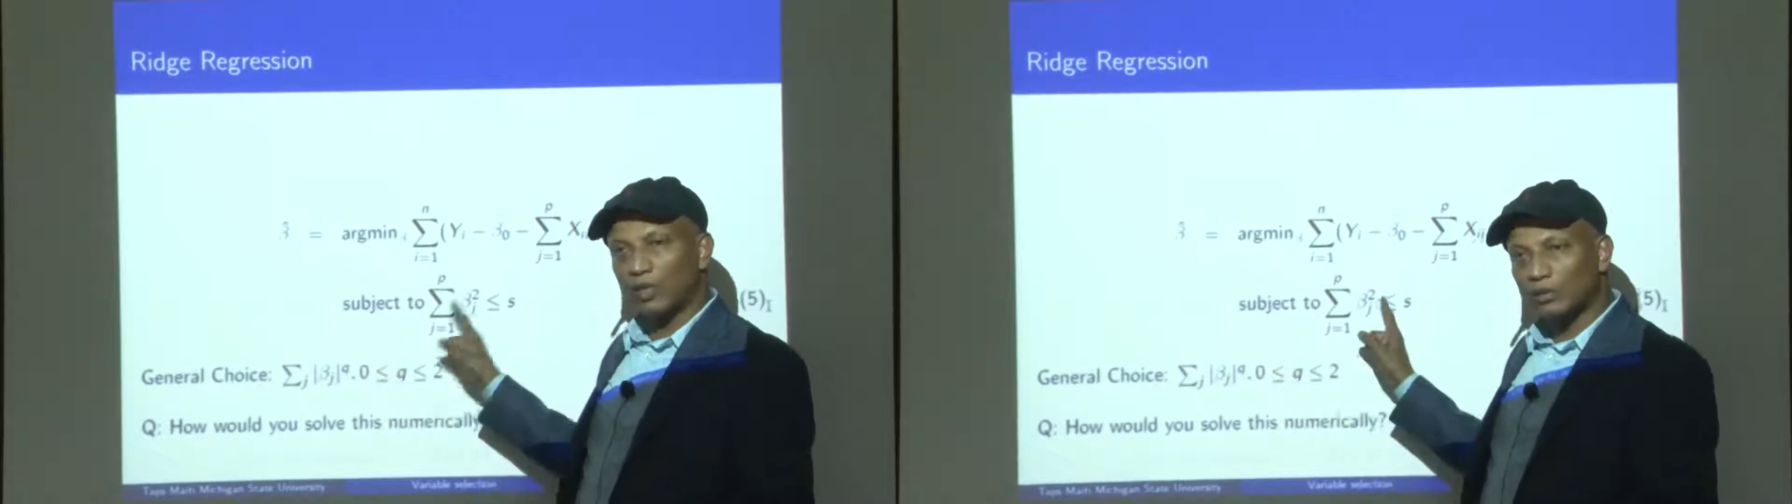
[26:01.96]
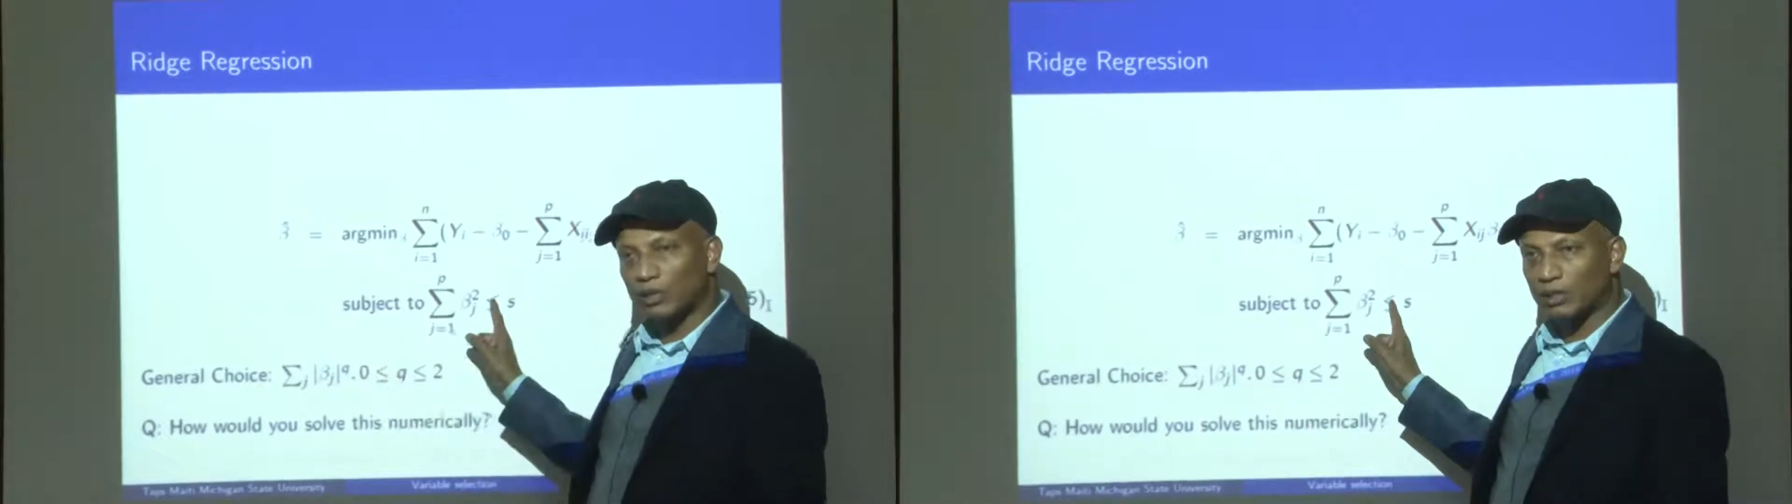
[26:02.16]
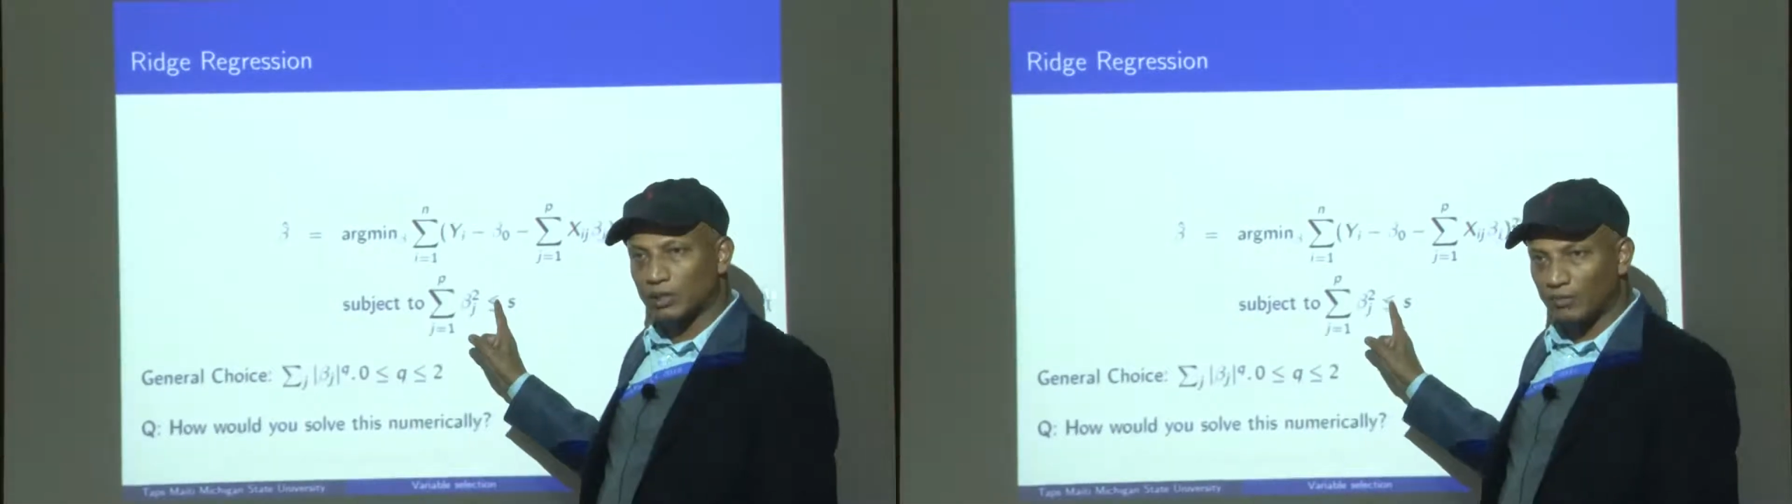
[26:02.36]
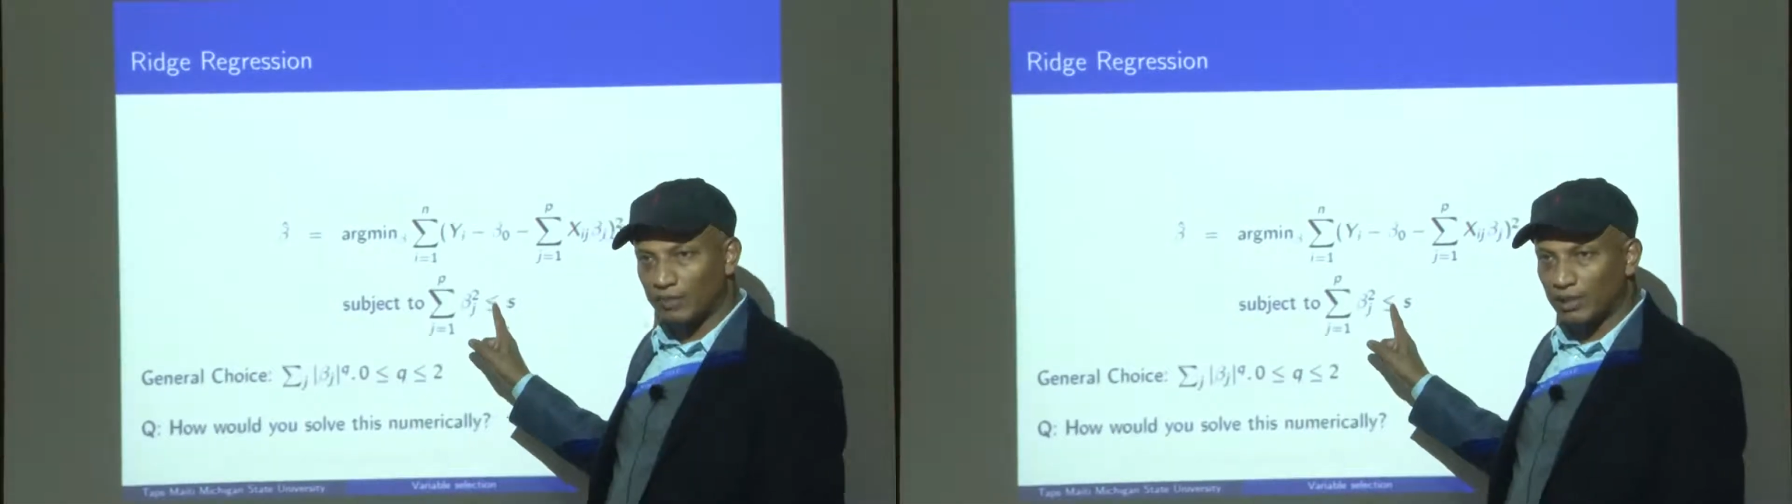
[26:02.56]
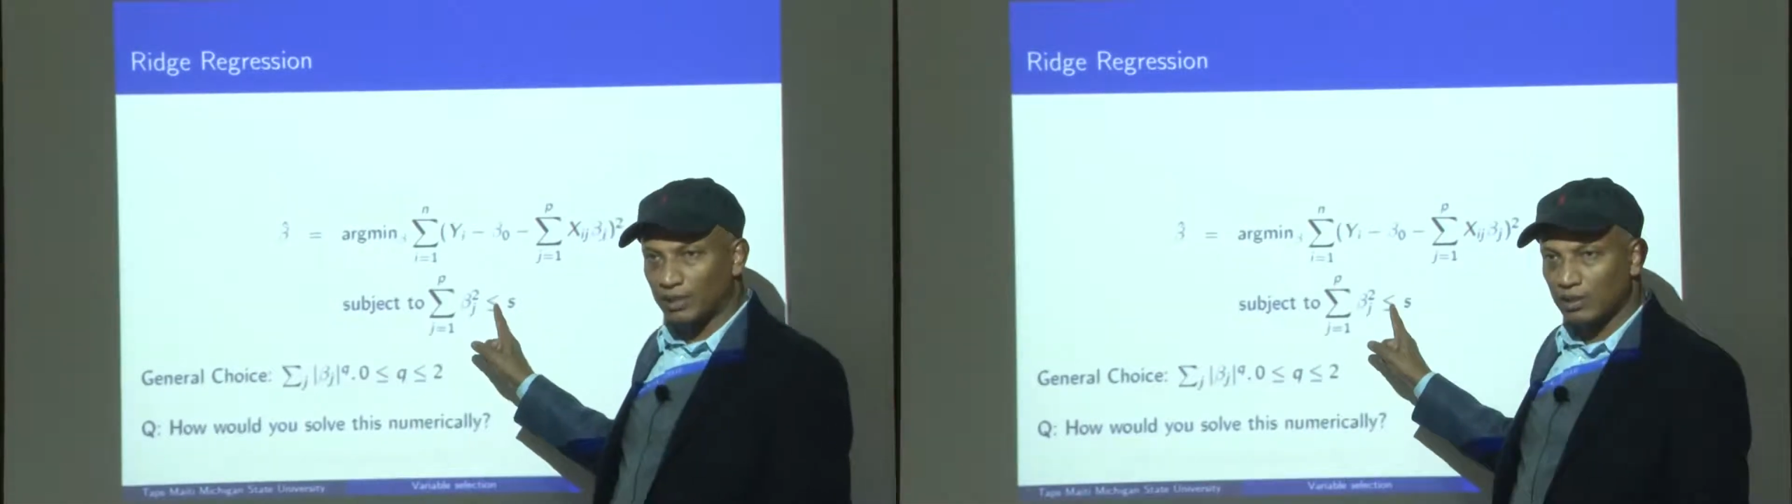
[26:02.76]
also it is
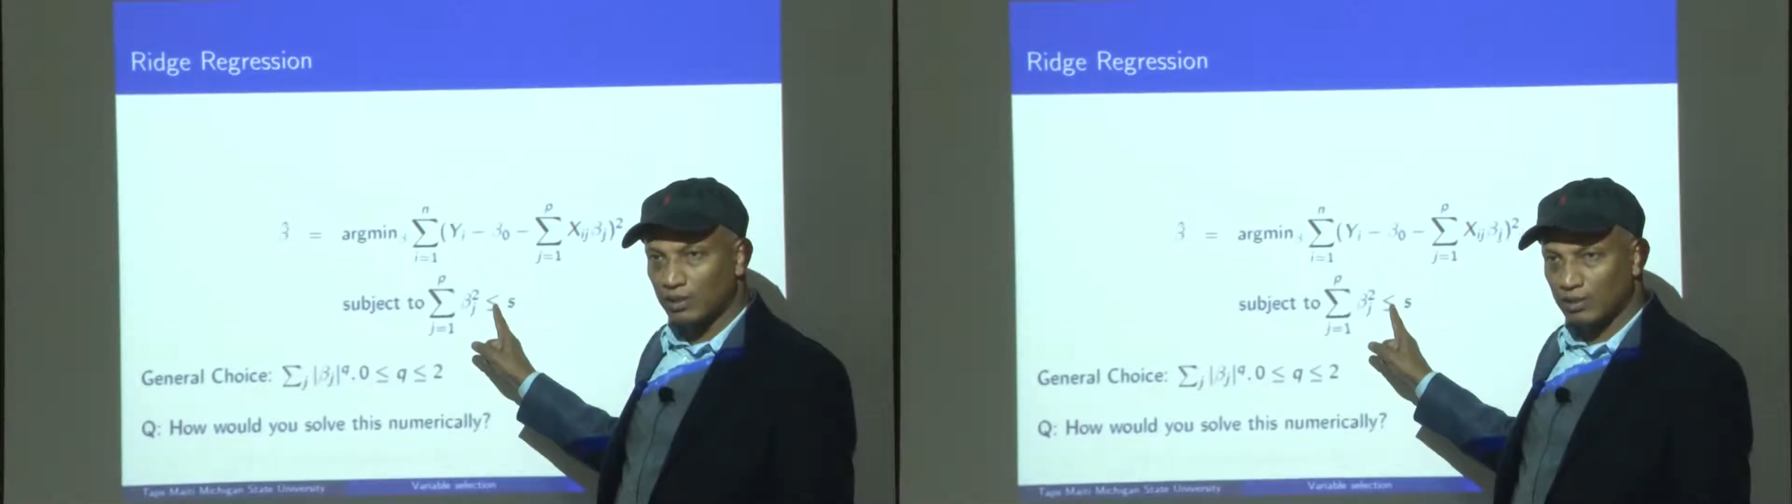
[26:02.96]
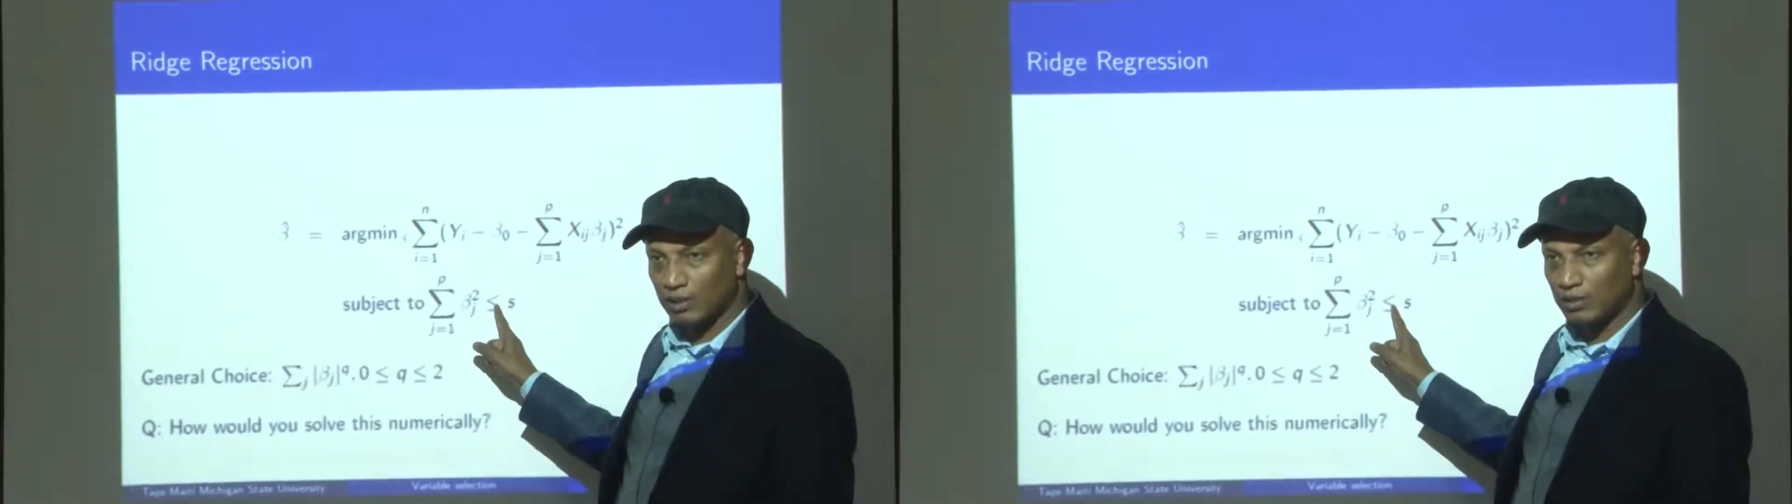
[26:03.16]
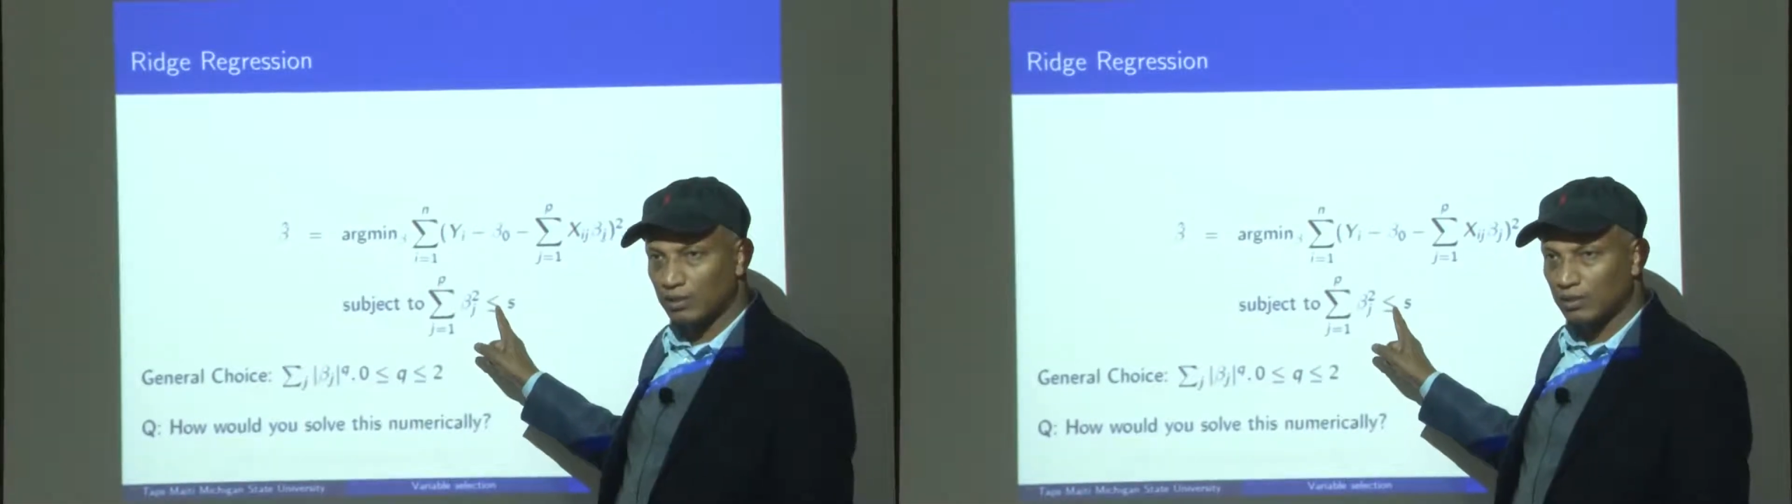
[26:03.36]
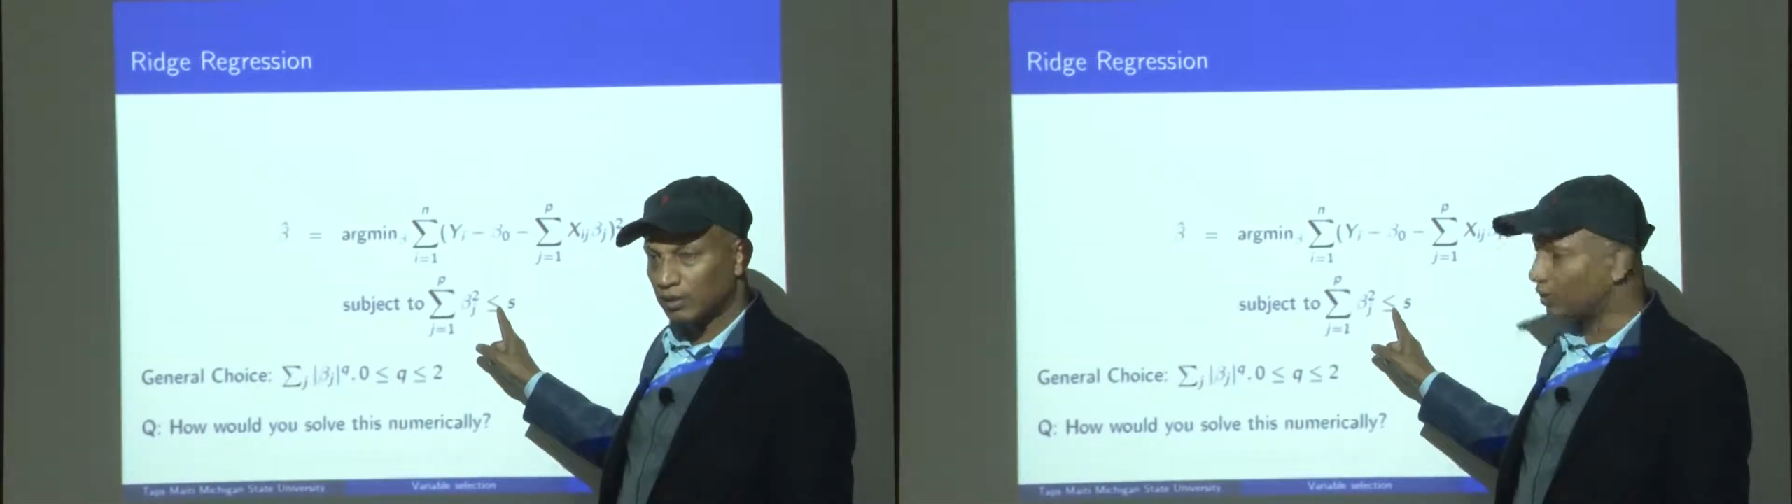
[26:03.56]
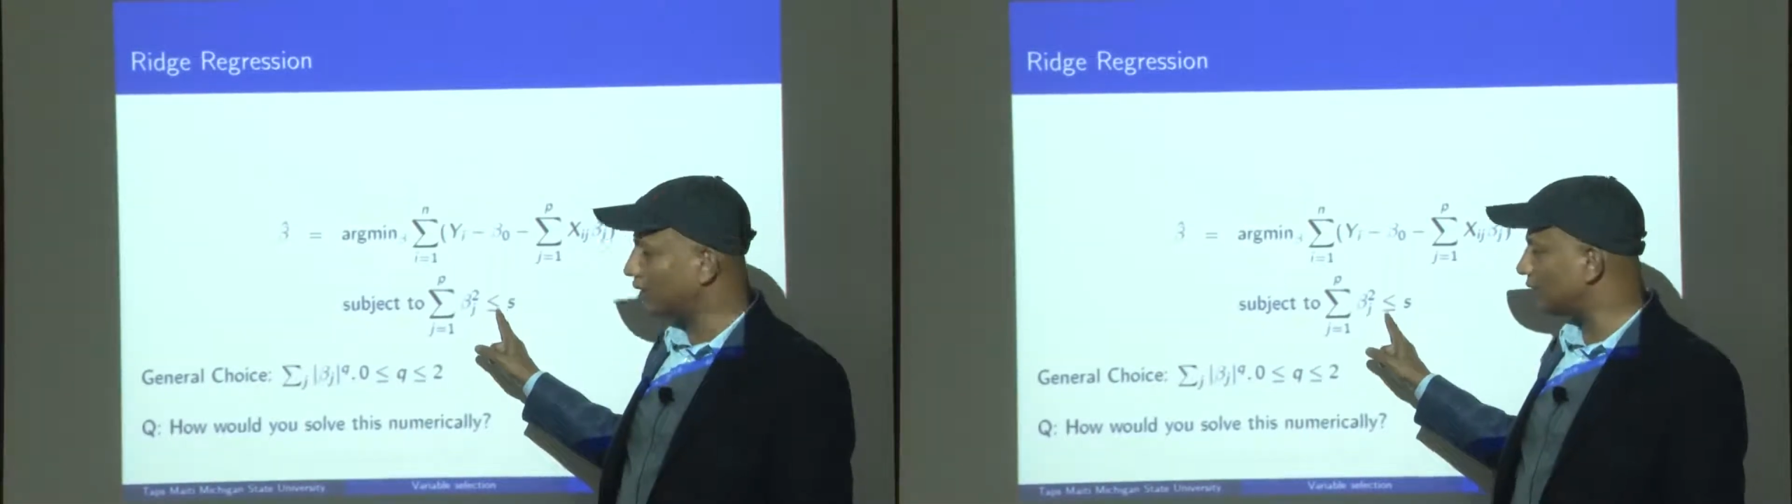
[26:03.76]
different.
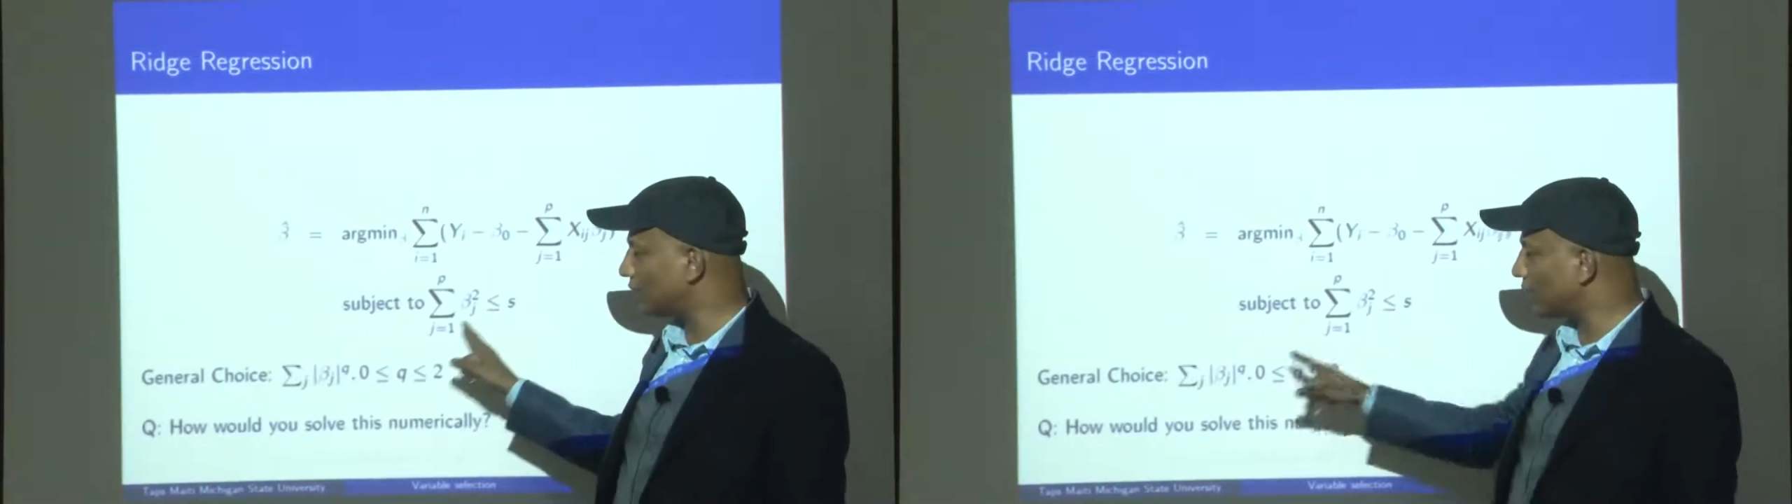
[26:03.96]
You can see